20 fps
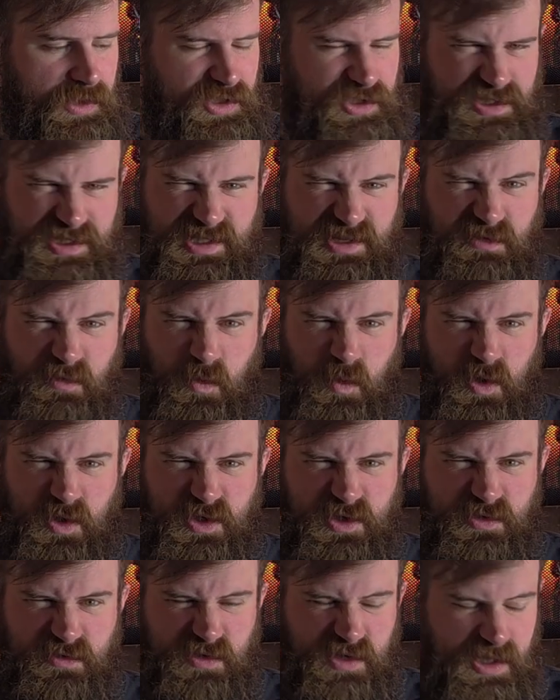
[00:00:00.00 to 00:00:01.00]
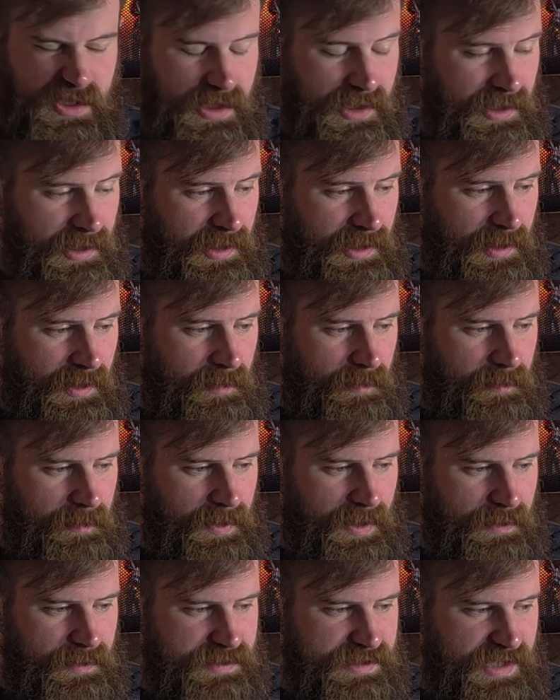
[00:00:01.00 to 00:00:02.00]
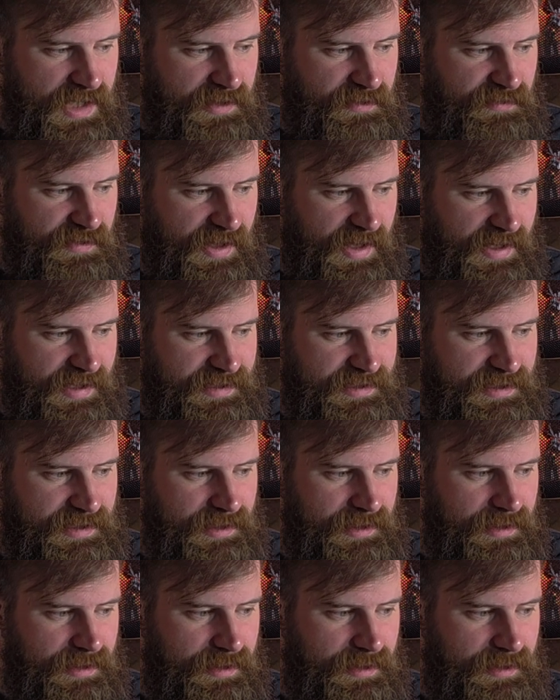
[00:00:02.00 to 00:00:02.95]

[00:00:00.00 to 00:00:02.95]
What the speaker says: just different washes really. But outside of that,